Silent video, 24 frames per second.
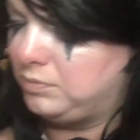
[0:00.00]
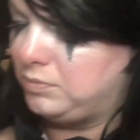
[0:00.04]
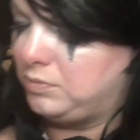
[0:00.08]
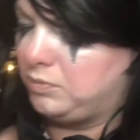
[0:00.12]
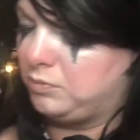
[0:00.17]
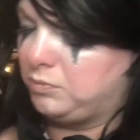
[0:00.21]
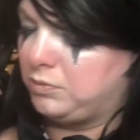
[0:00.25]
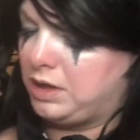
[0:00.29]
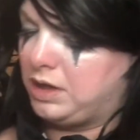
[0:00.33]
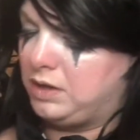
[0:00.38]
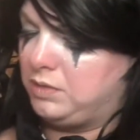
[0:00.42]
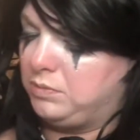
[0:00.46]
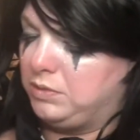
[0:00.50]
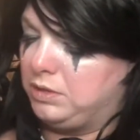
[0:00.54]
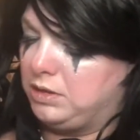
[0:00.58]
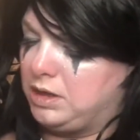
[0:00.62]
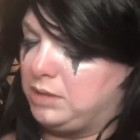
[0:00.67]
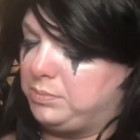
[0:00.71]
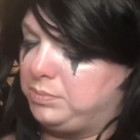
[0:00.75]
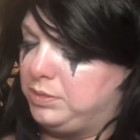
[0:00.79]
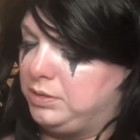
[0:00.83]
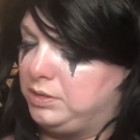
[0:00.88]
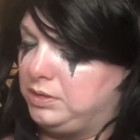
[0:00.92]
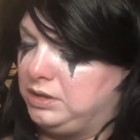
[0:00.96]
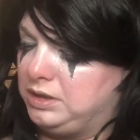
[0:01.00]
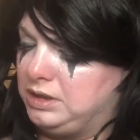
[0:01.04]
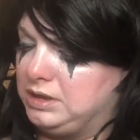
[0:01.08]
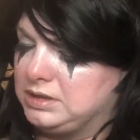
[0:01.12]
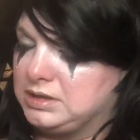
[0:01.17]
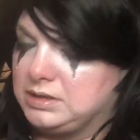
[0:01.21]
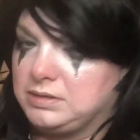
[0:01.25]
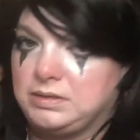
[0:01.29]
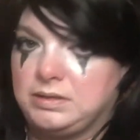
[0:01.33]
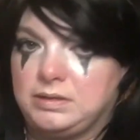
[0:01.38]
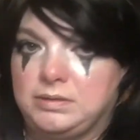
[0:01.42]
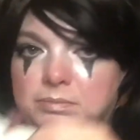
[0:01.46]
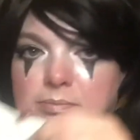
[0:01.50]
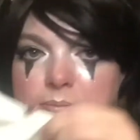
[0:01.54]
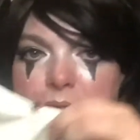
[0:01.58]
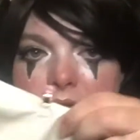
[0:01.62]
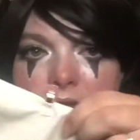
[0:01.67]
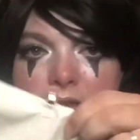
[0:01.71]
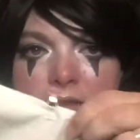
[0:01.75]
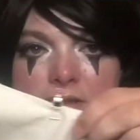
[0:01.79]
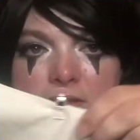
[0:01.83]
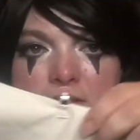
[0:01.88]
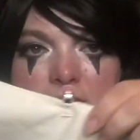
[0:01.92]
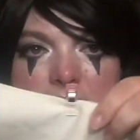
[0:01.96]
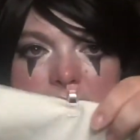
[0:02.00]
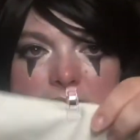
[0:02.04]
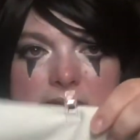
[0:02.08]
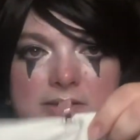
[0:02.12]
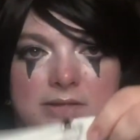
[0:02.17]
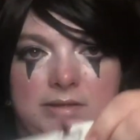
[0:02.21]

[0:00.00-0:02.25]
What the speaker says: right where I put these pins.